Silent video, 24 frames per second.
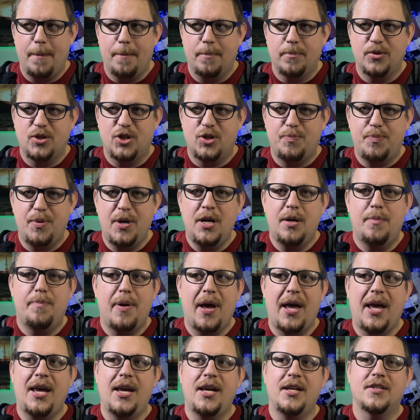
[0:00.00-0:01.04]
speed
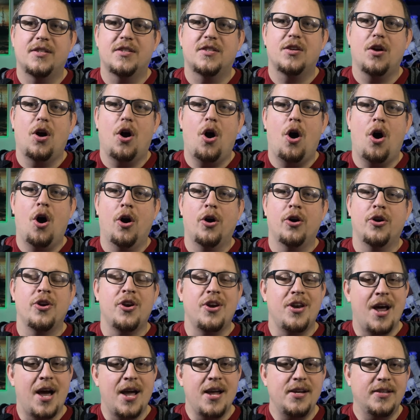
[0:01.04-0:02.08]
paints are
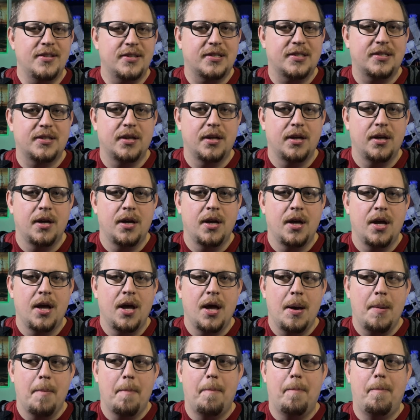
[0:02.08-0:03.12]
nice,
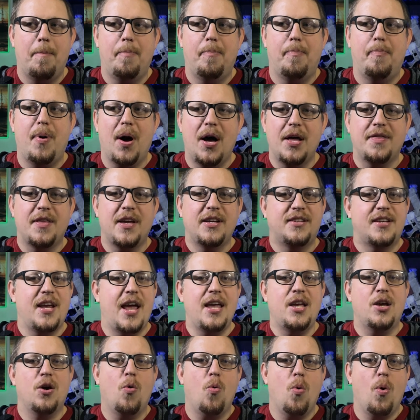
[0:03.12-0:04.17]
but they
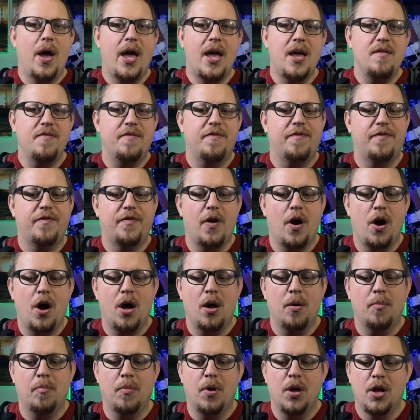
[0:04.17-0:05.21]
take away
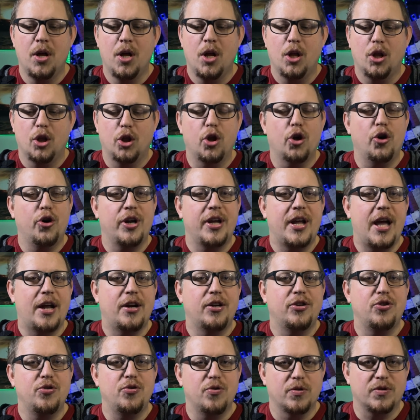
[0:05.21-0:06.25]
from learning how to
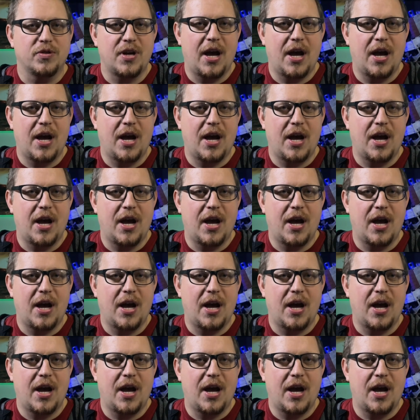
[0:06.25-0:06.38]
do those